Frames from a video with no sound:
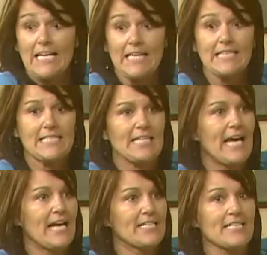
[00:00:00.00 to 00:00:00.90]
Easy
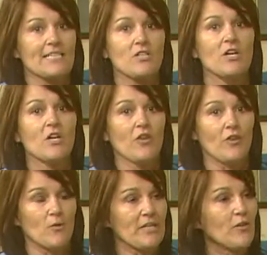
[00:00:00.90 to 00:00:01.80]
access.
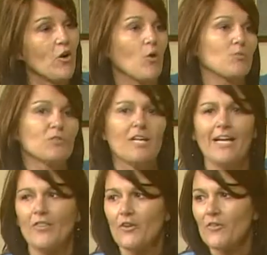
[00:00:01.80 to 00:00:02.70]
They're in the homes.
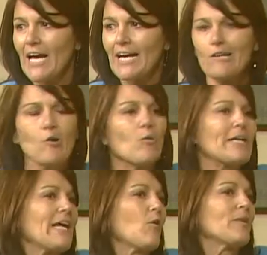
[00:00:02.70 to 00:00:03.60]
They're not
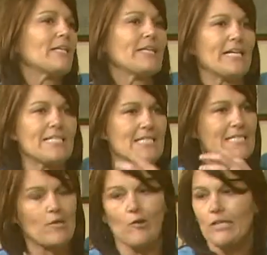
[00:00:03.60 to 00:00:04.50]
going out and
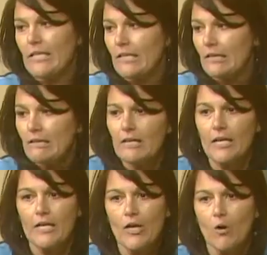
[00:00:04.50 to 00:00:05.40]
necessarily,
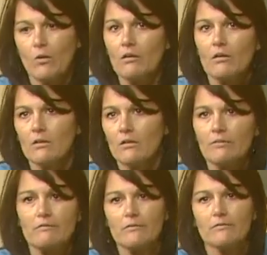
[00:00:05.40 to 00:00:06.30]
you know,
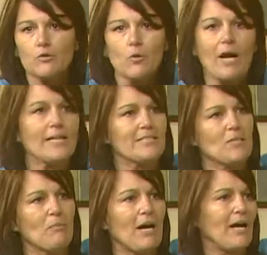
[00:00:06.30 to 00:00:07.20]
trying
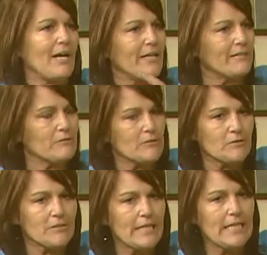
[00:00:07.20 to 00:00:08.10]
to buy
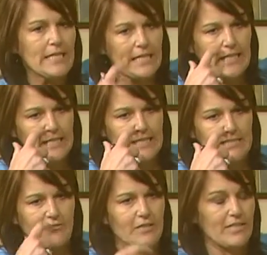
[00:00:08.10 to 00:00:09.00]
or eh, mm-hmm. get the
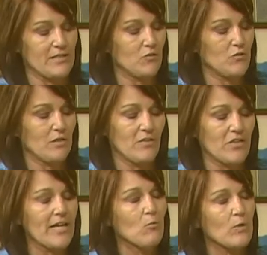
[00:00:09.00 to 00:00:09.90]
different things,
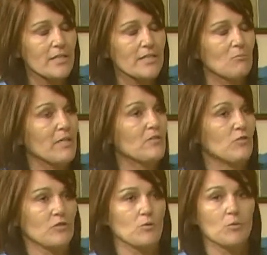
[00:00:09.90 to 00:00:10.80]
they will admit
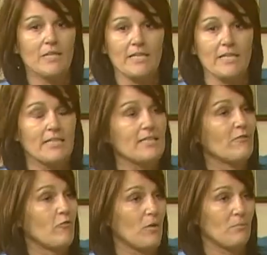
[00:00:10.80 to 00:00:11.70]
to getting
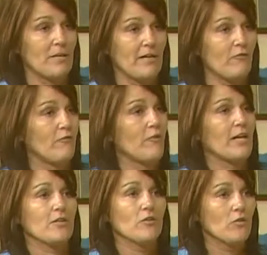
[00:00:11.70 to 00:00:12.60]
it from a
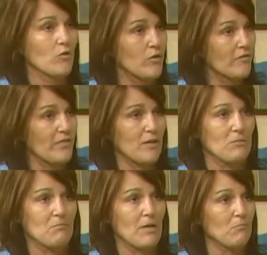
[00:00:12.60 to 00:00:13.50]
friend or a family mm-hmm.